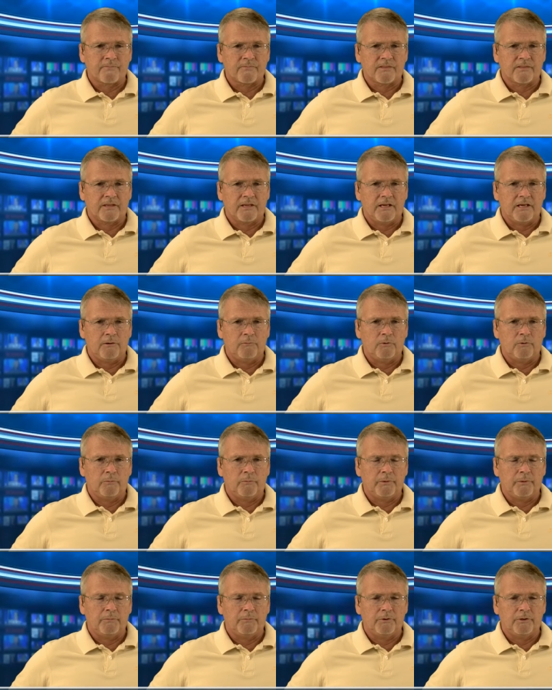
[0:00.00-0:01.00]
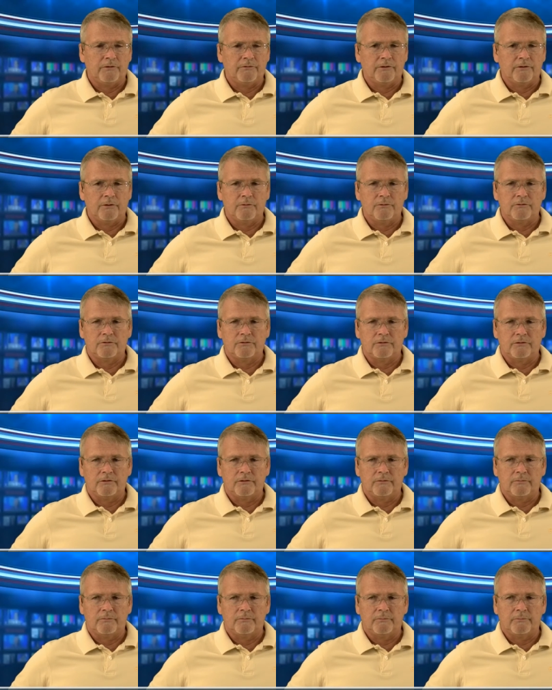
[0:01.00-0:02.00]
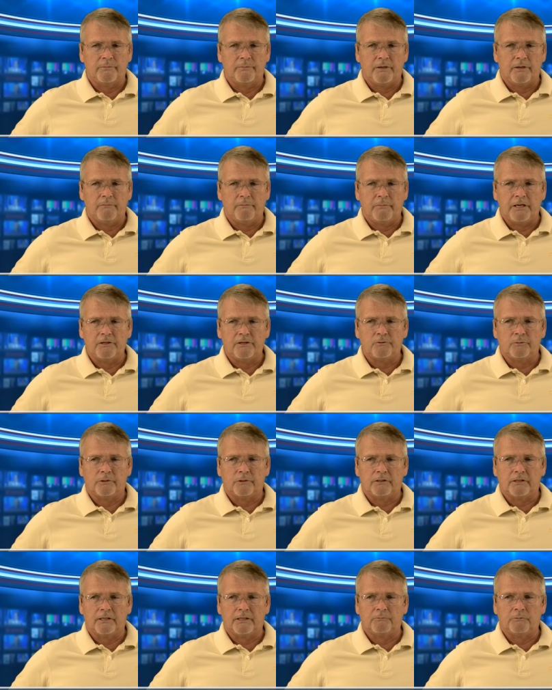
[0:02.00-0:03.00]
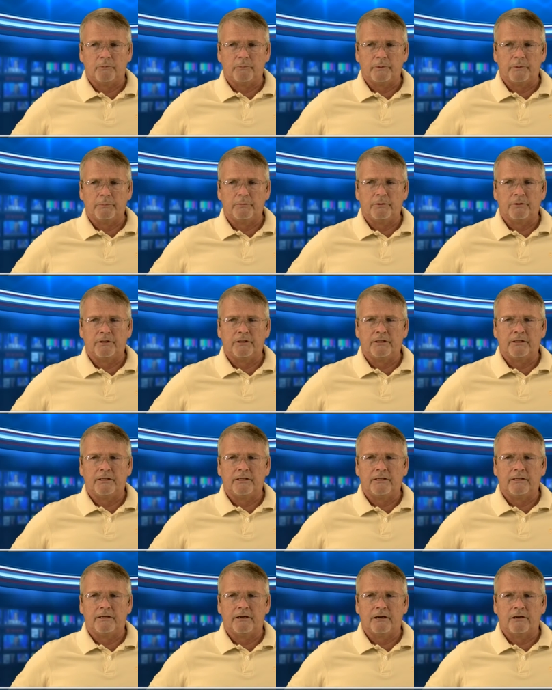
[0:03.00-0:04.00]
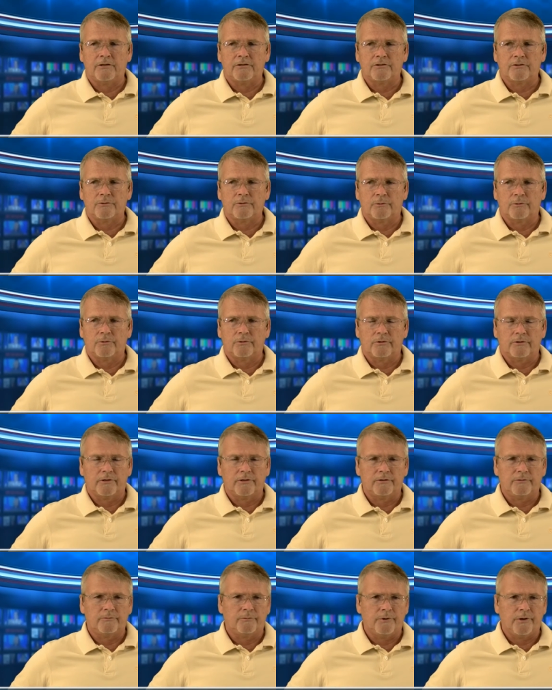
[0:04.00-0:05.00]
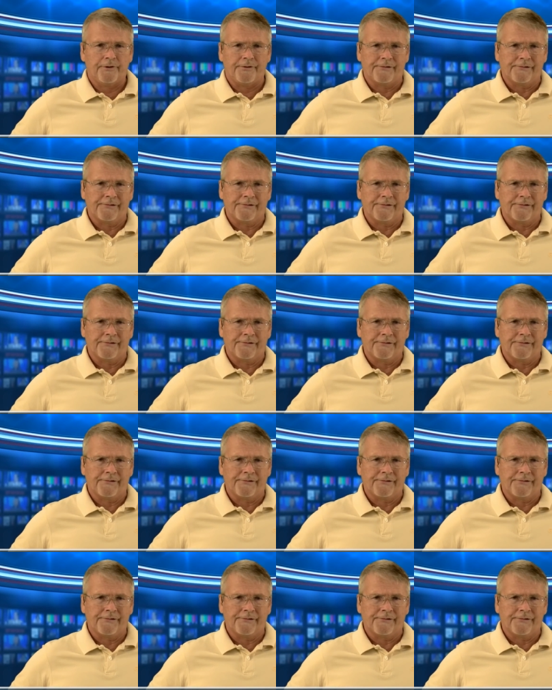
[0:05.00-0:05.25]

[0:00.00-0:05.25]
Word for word: And we'll be putting those, the Magewell line we'll be putting in our store as well.